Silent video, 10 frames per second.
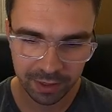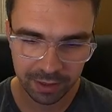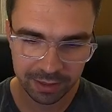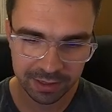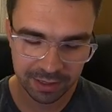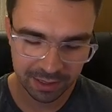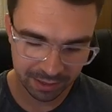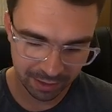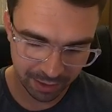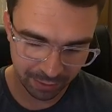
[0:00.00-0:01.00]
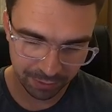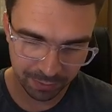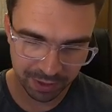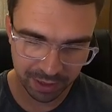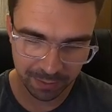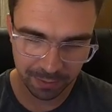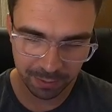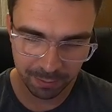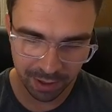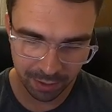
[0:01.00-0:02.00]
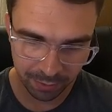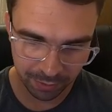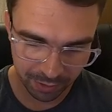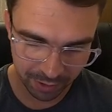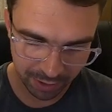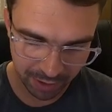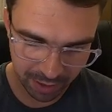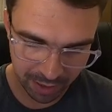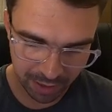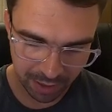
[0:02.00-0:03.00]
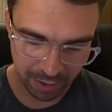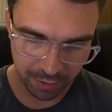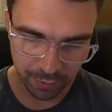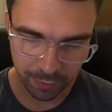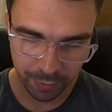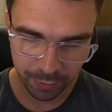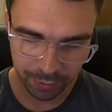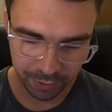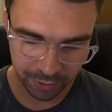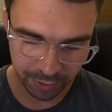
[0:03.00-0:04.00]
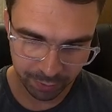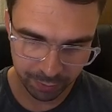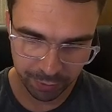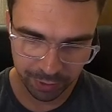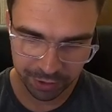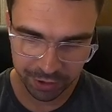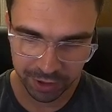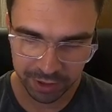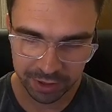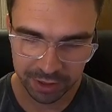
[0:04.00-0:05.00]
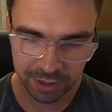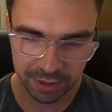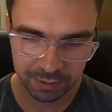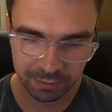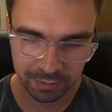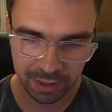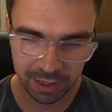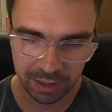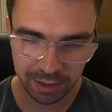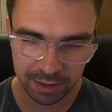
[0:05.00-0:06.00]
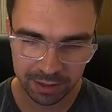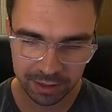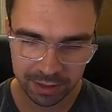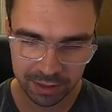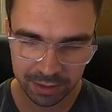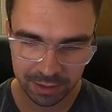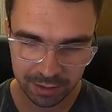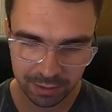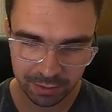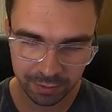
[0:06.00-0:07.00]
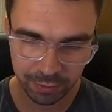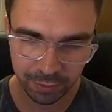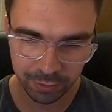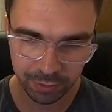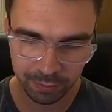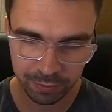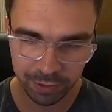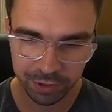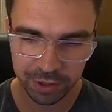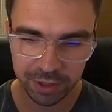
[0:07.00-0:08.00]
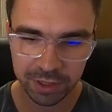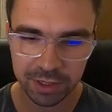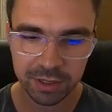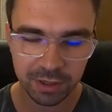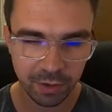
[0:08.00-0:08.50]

Let's test it out by typing mount root projects ls root projects.